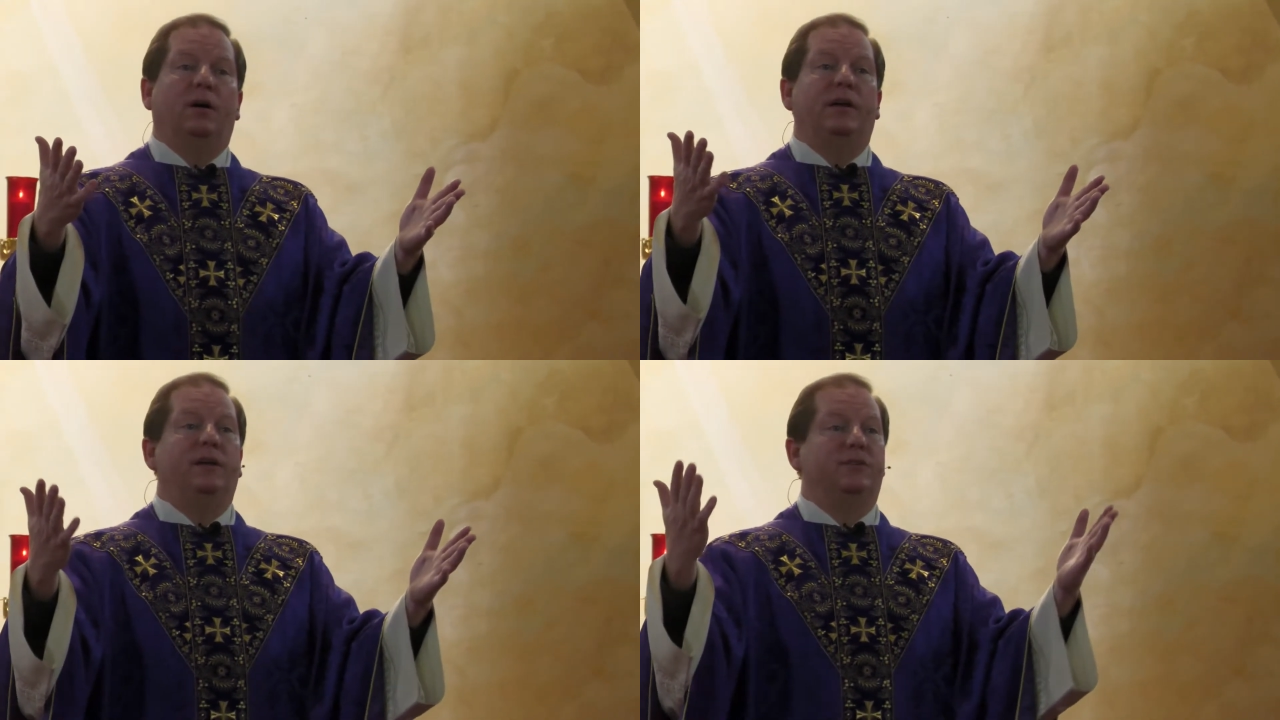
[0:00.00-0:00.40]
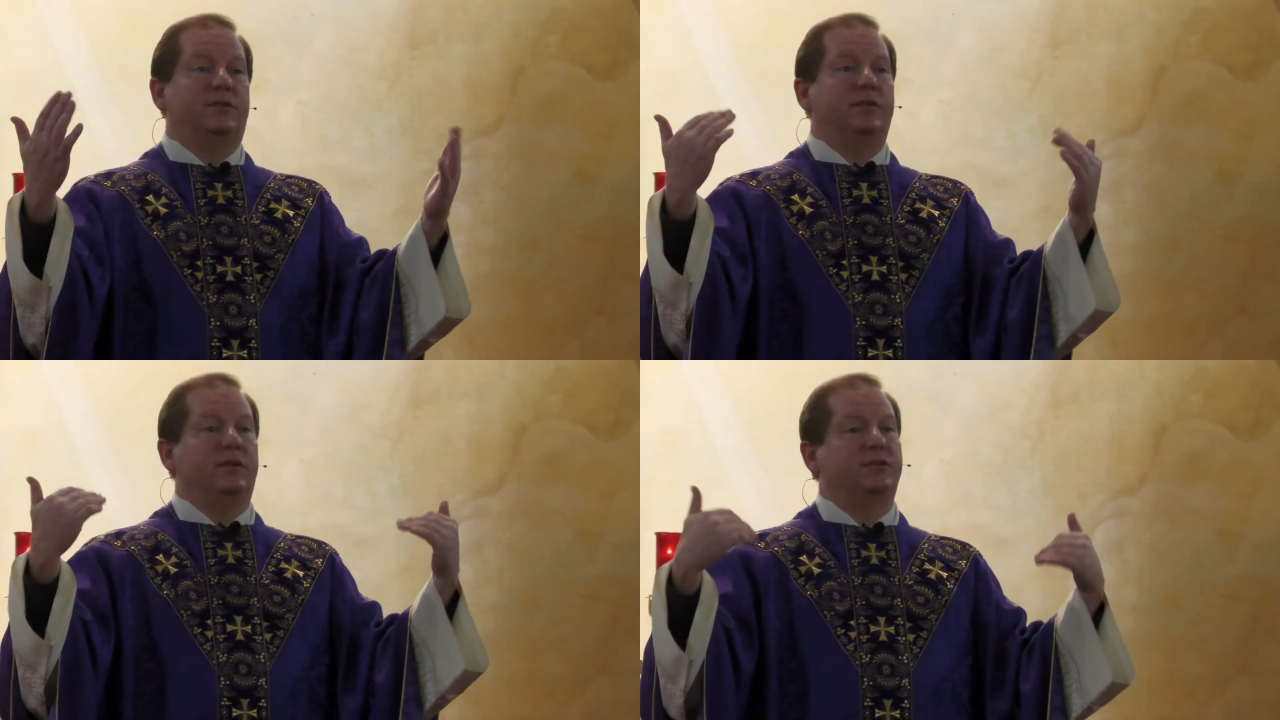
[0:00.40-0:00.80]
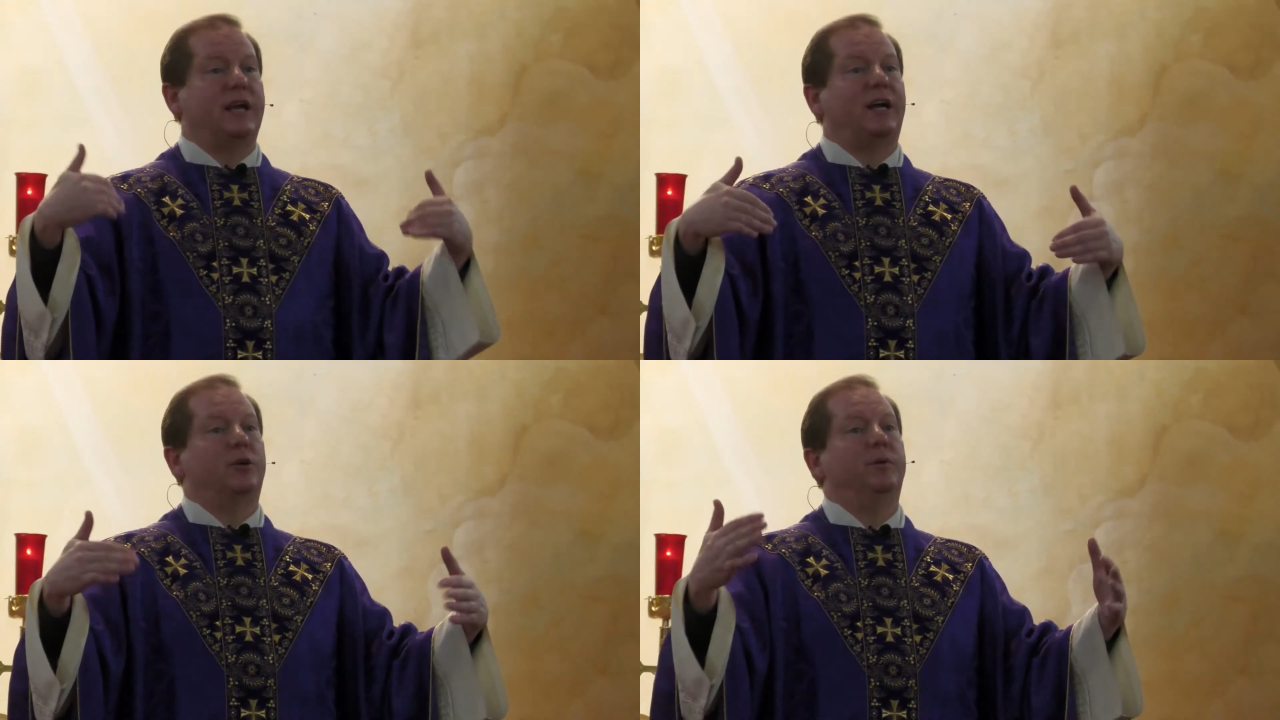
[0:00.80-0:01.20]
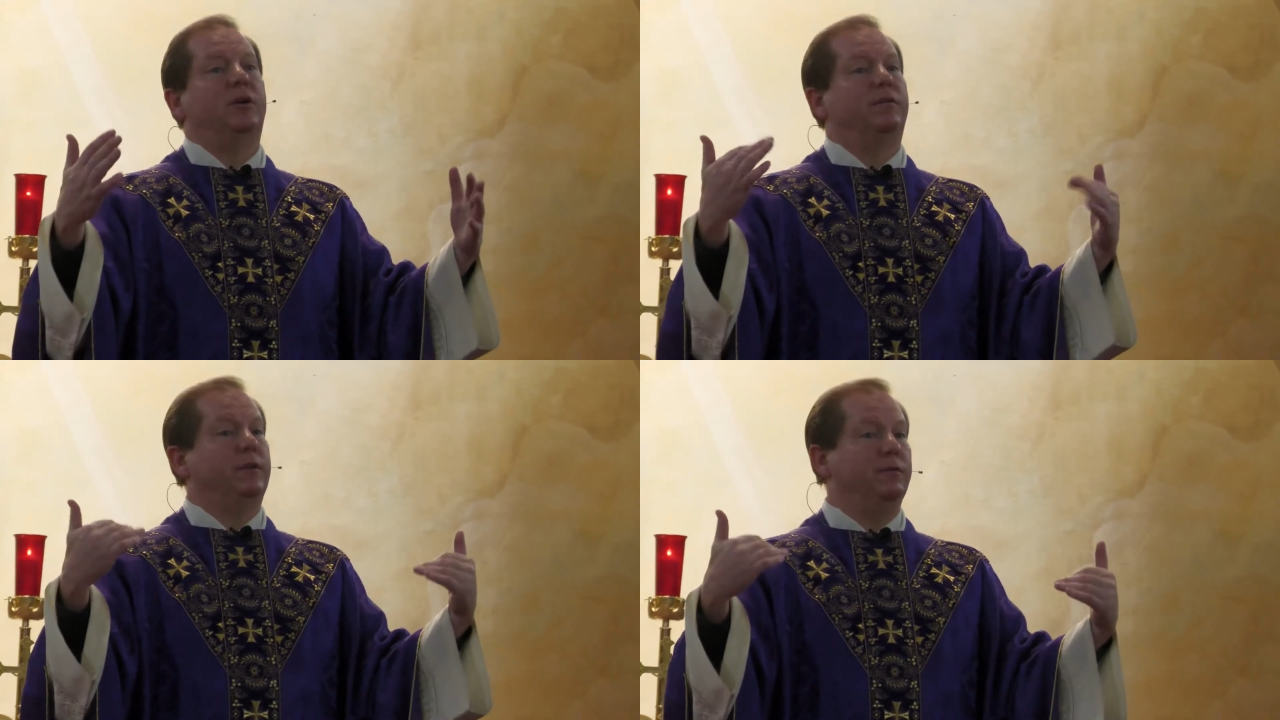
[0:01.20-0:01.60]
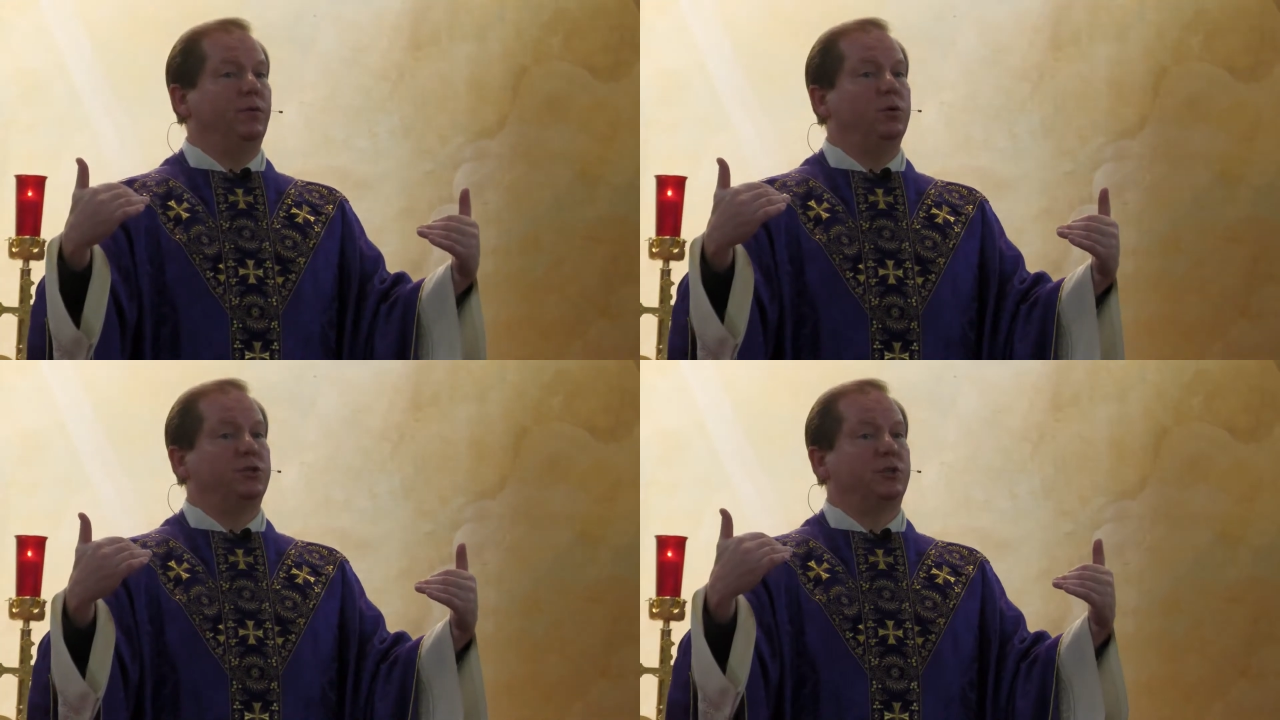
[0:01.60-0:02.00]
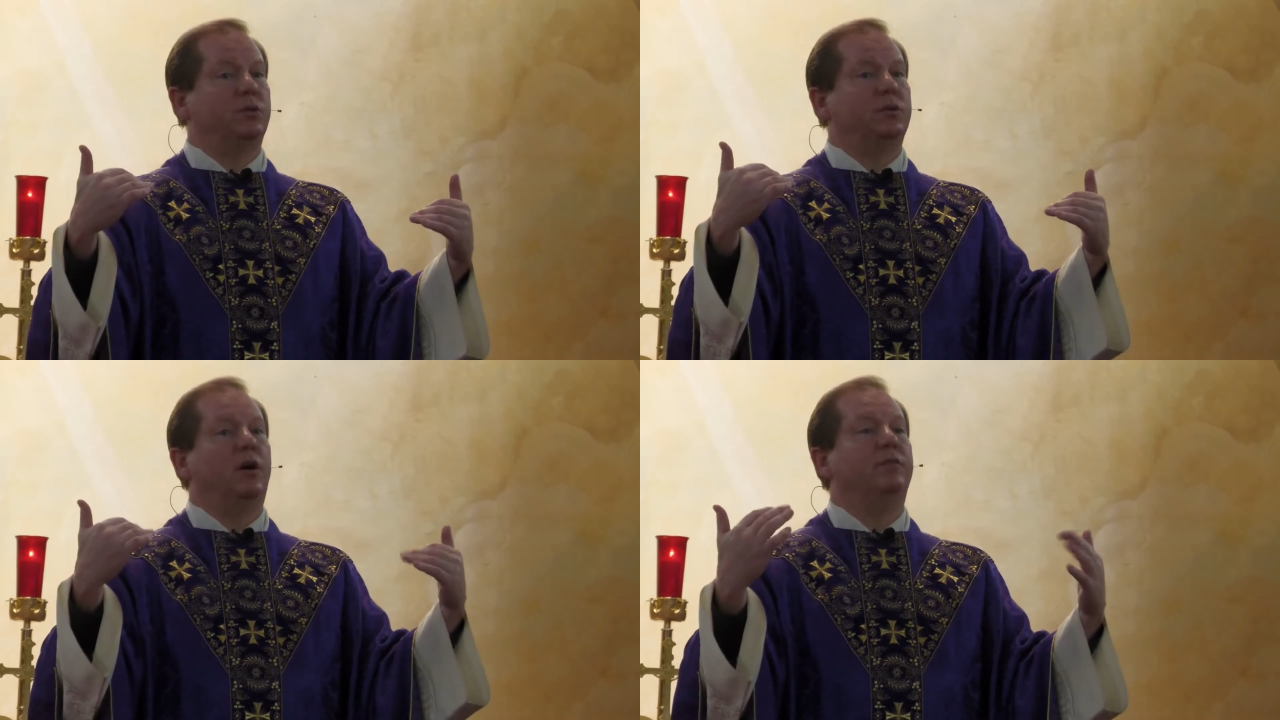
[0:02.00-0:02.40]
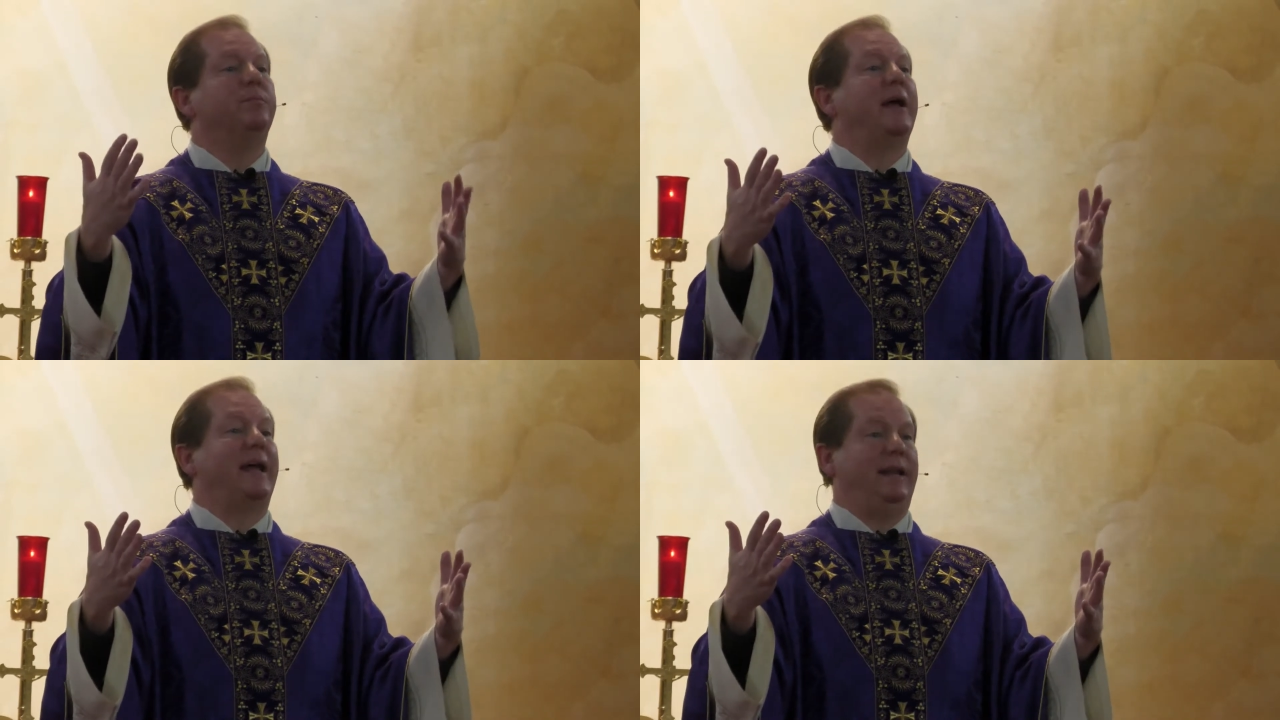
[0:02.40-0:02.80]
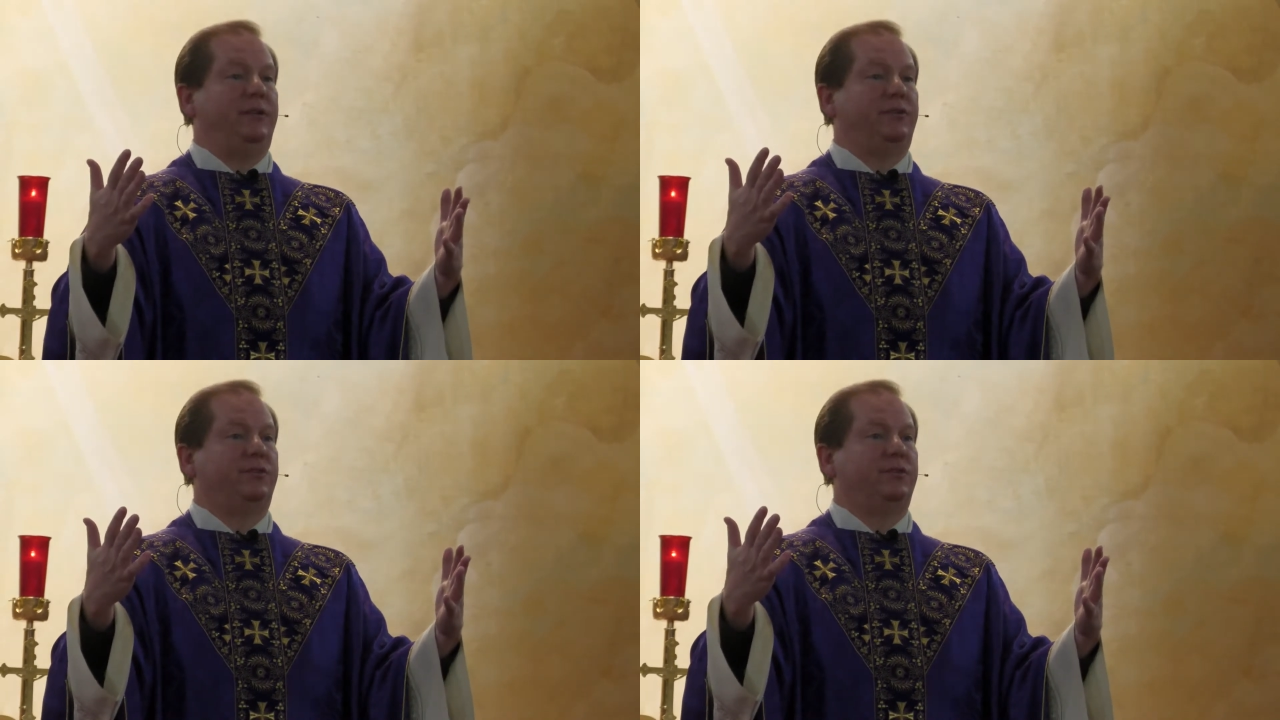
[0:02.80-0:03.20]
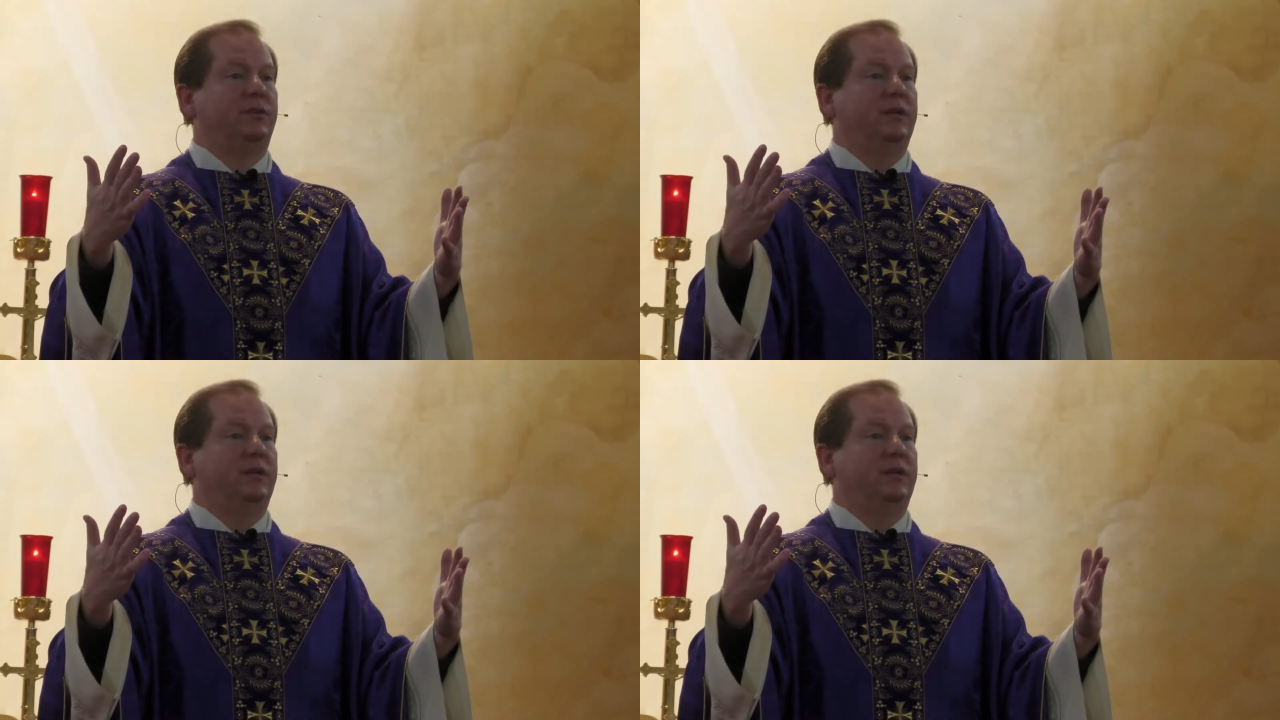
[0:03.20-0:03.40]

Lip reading: is the sacrament of the devotion of penance.